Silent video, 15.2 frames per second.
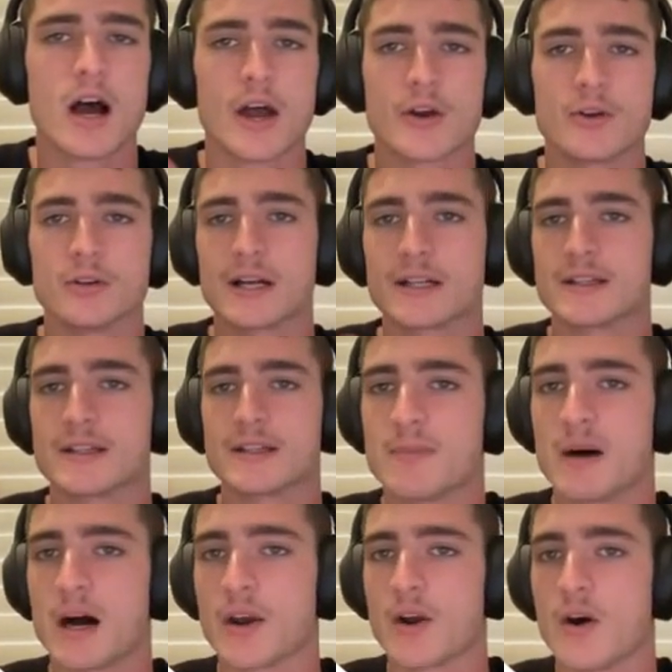I don't like this
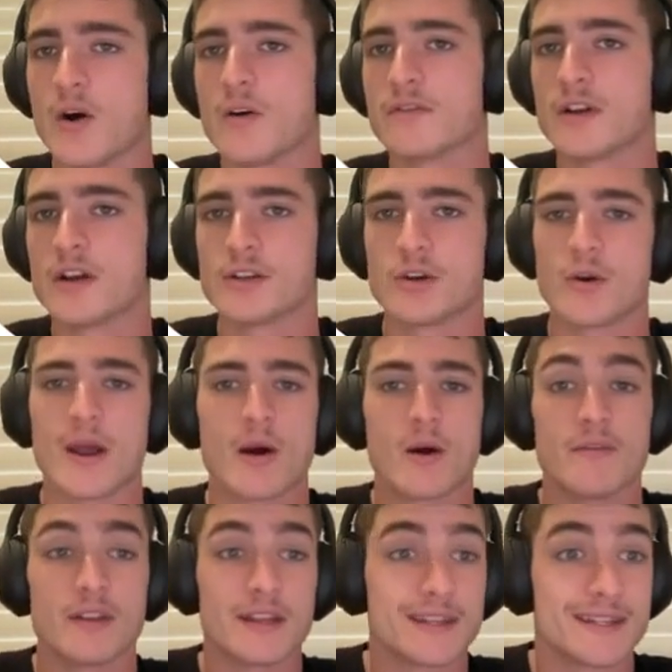part of,
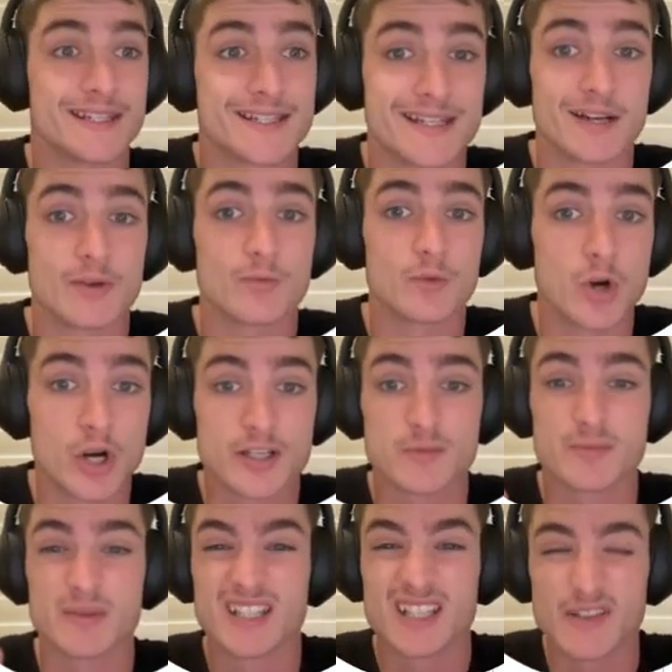however this thing works
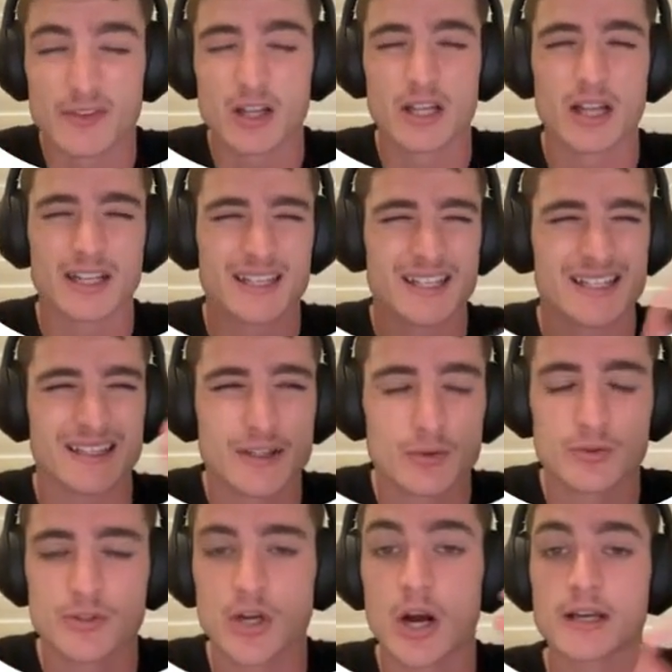specifically, like these
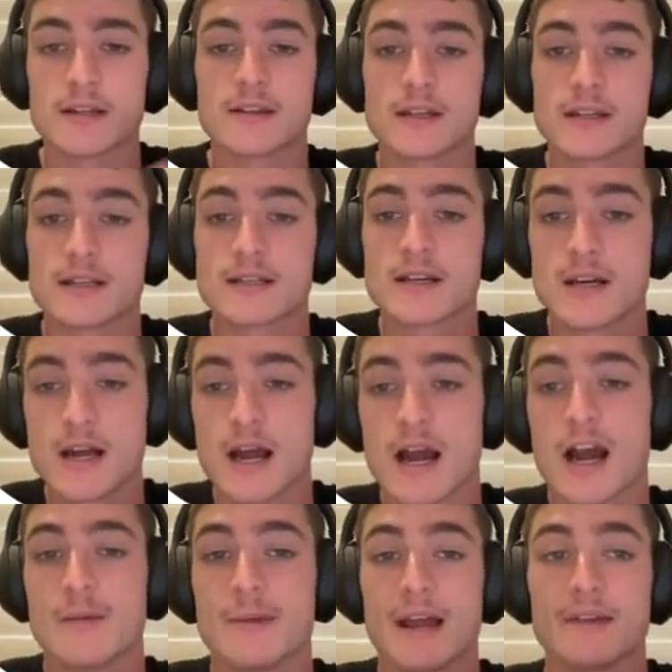little tiny things,
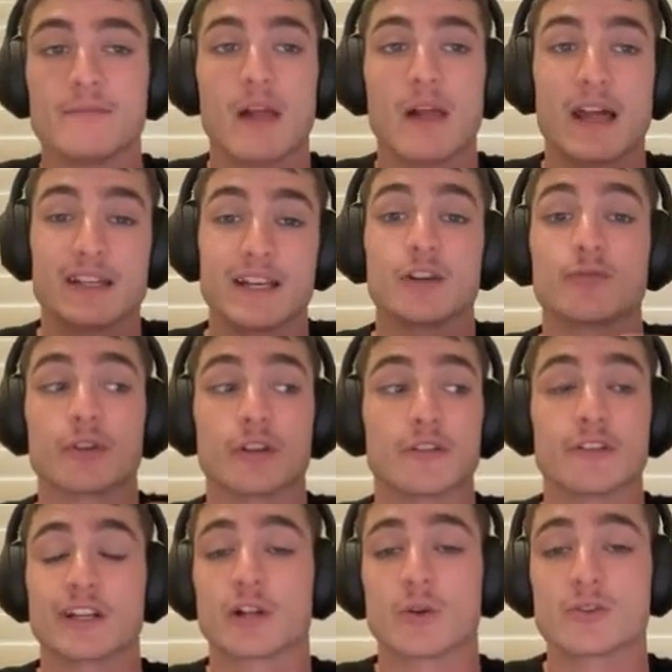and getting really,
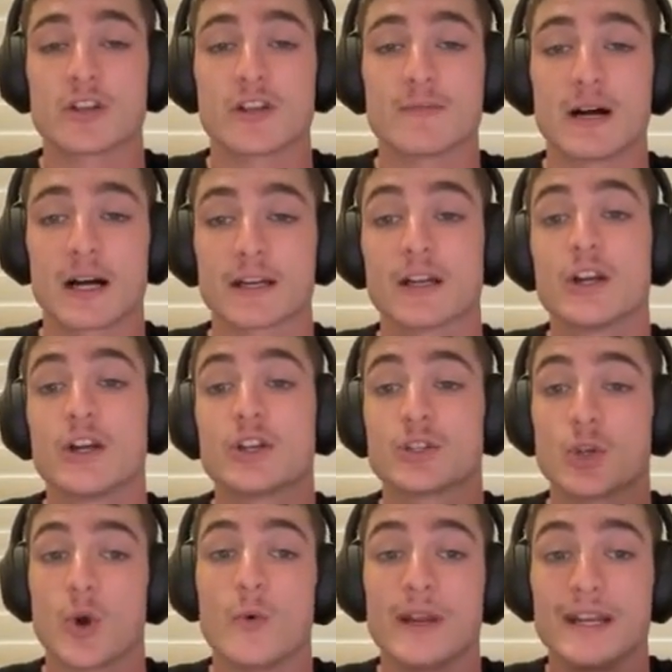really close to the market.
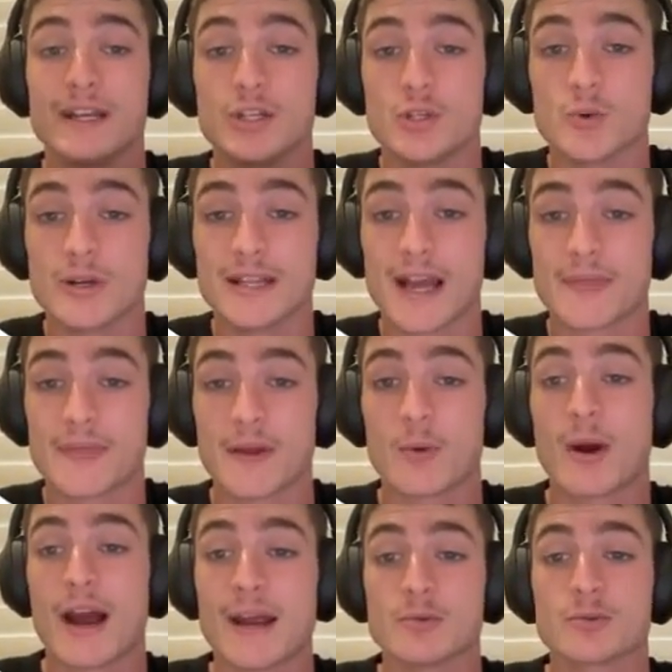So in doing that, they
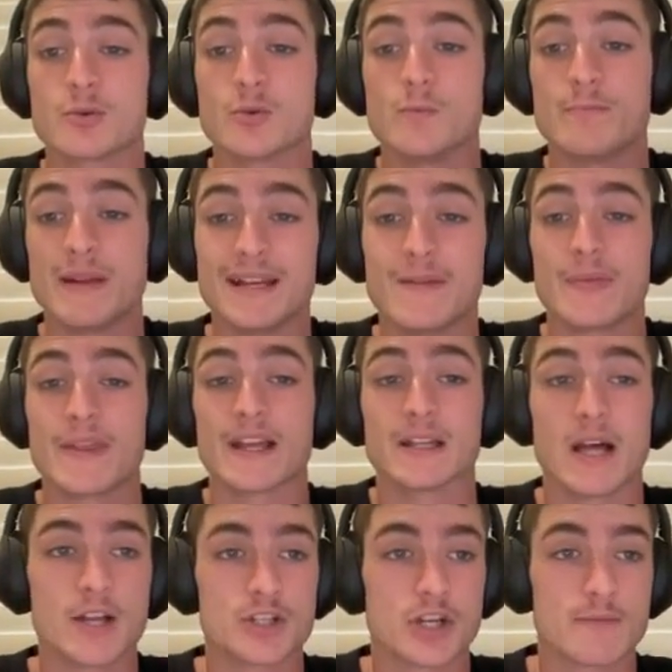were able to beat their
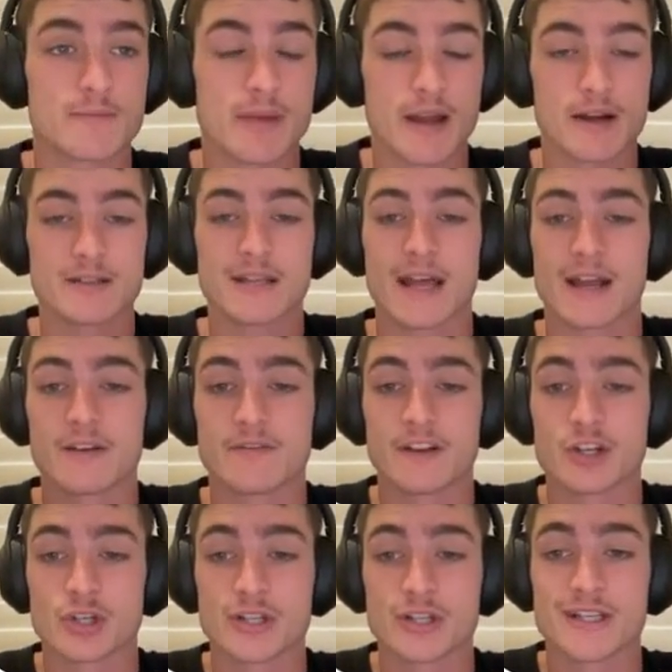large competitors and
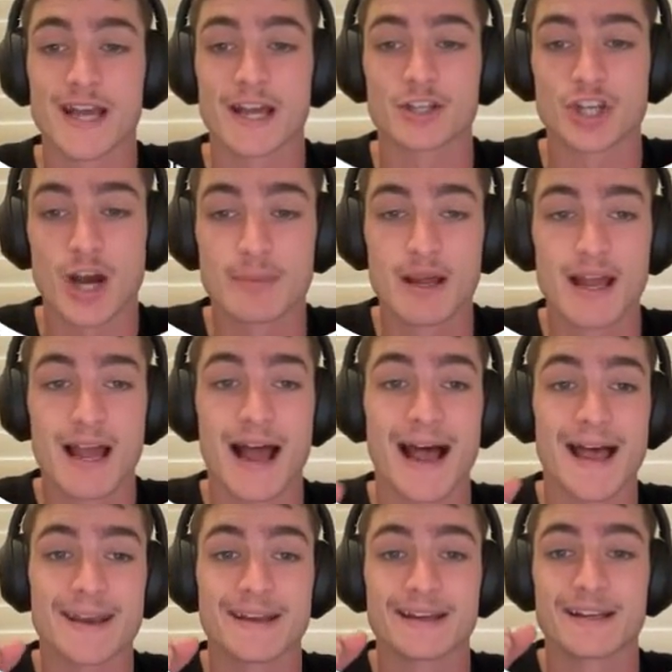eventually catch up
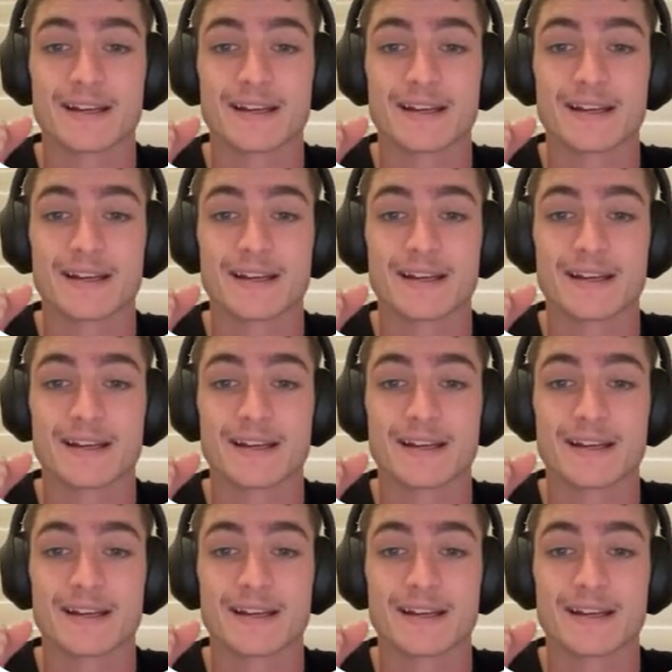and